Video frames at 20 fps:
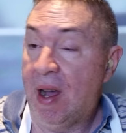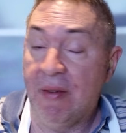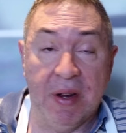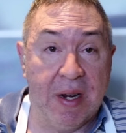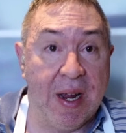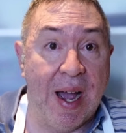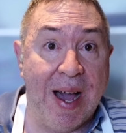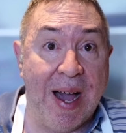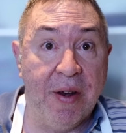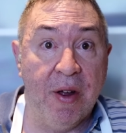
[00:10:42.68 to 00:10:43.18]

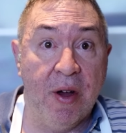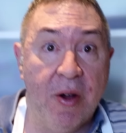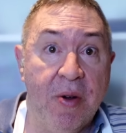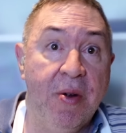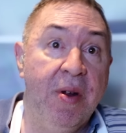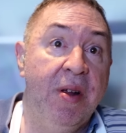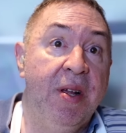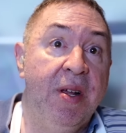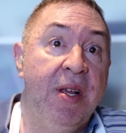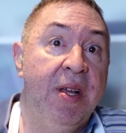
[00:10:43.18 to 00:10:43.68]

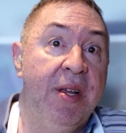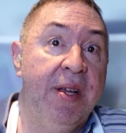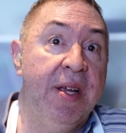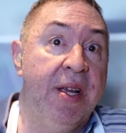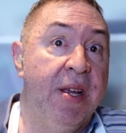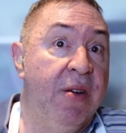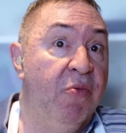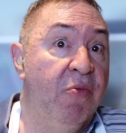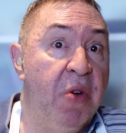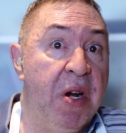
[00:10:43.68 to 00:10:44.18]
avocado,
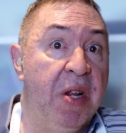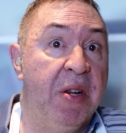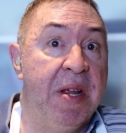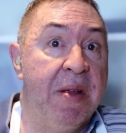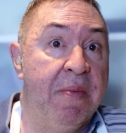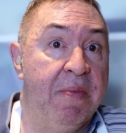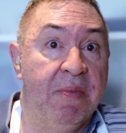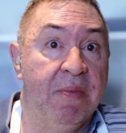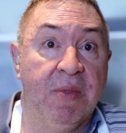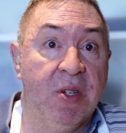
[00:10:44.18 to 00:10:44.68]
it
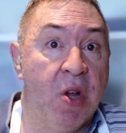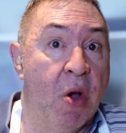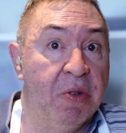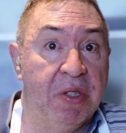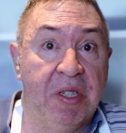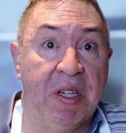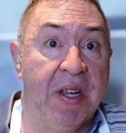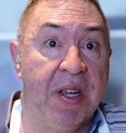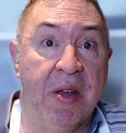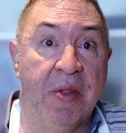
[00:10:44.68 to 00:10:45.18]
really
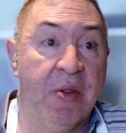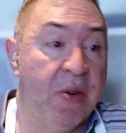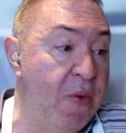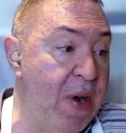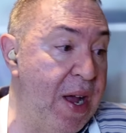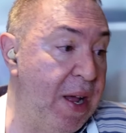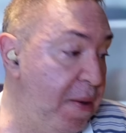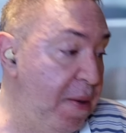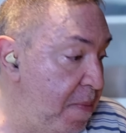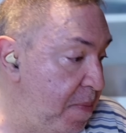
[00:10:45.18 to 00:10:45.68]
goes together
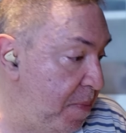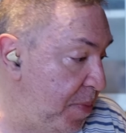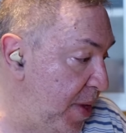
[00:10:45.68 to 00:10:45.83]
well.